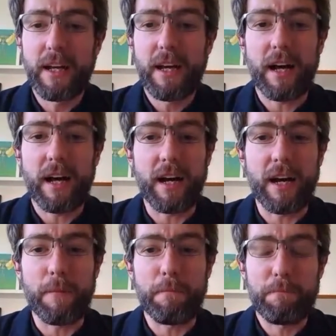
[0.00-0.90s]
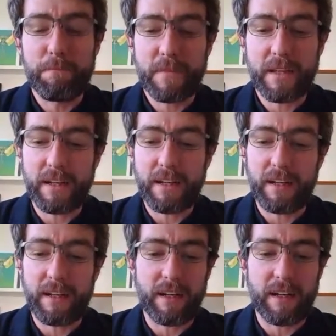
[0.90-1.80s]
And
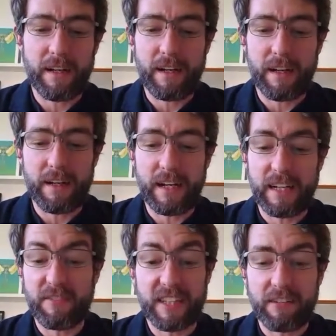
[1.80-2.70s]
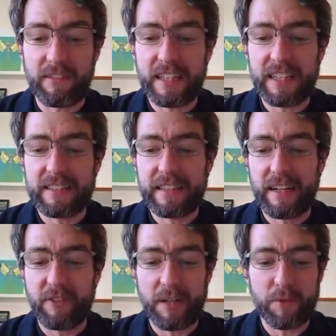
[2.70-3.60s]
I don't think I really need to
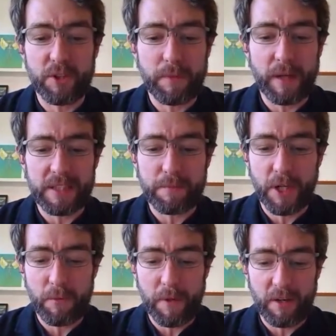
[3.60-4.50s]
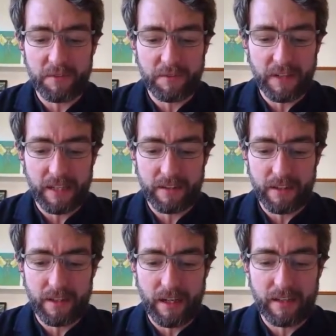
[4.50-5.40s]
say very much about this poem, apart from the fact
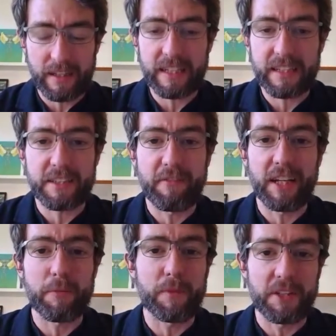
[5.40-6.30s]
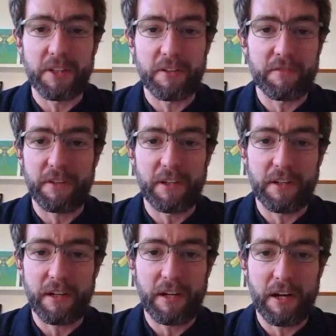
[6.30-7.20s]
that I think its development of
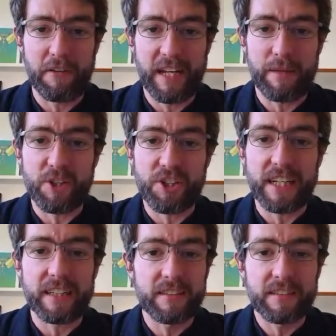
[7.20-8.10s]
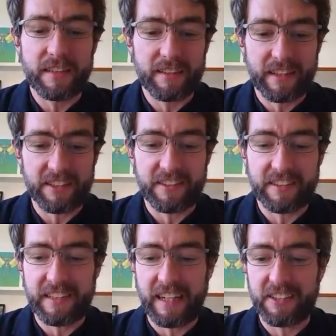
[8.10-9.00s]
images, its kind of
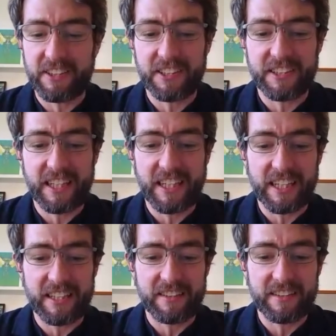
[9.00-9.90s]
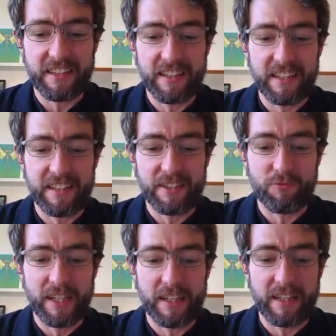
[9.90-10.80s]
sustained conceit is
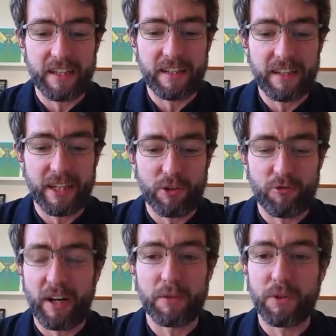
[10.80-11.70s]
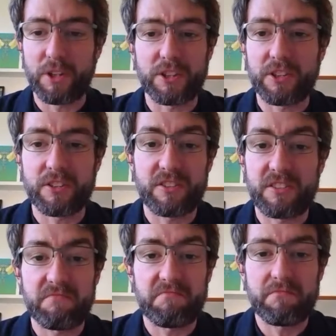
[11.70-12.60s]
really incredible and
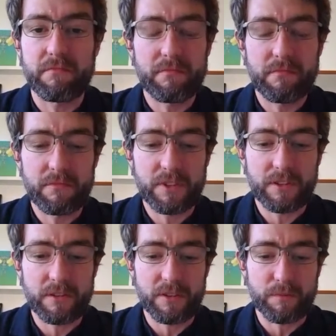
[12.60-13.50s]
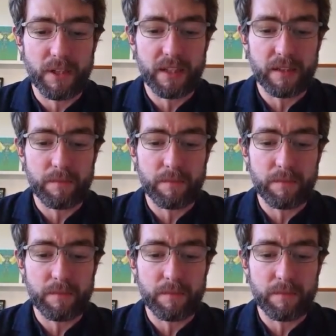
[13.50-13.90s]
just brilliant.